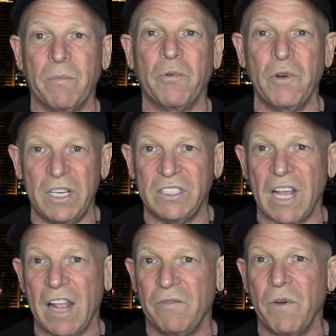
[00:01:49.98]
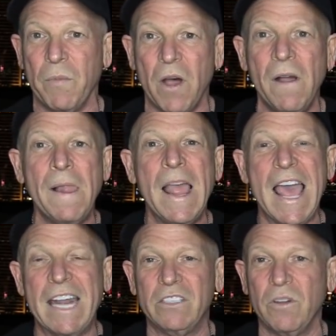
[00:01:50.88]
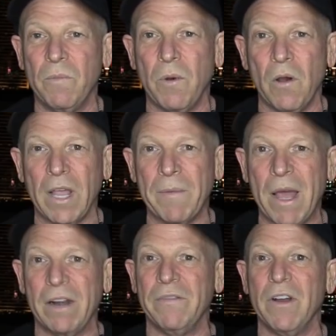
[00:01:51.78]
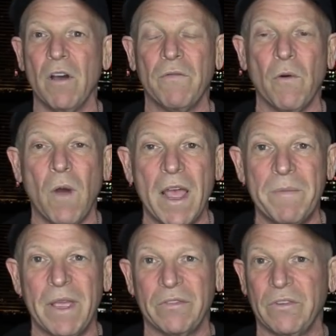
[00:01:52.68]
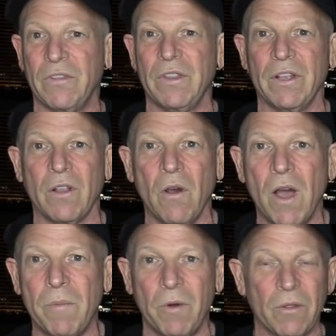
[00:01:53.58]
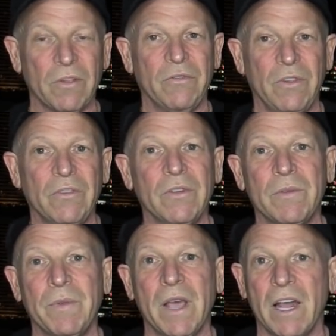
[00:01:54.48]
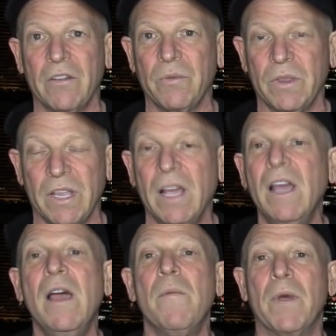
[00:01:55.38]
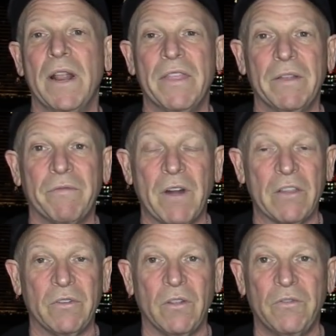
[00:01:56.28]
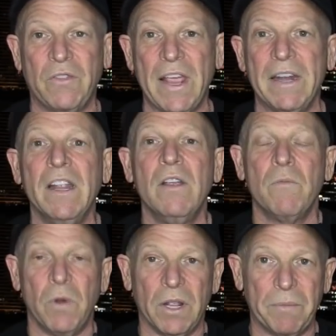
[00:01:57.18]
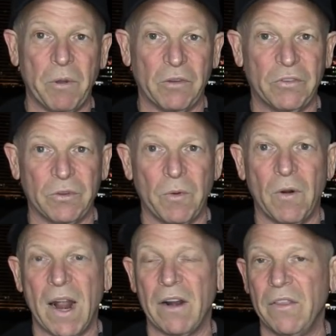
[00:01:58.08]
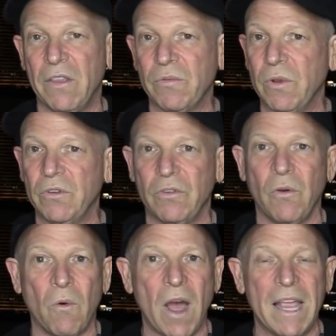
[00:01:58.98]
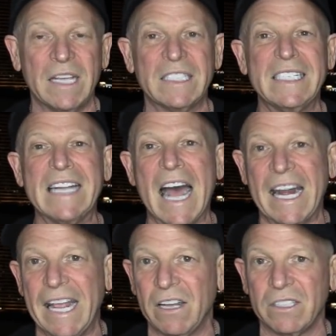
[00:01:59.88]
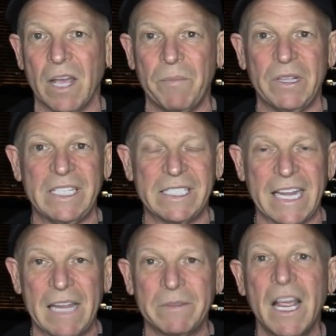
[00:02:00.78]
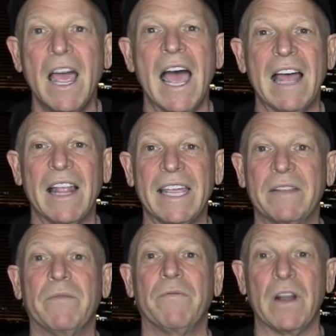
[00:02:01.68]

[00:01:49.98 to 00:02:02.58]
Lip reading: pretty solid football. Headed to a bowl game. I don't even know if Hawaii makes it to the Aloha Bowl this season, to be honest with you. But I think Fresno State really pushes them around in this one. Just Hawaii has not held up in these games. I like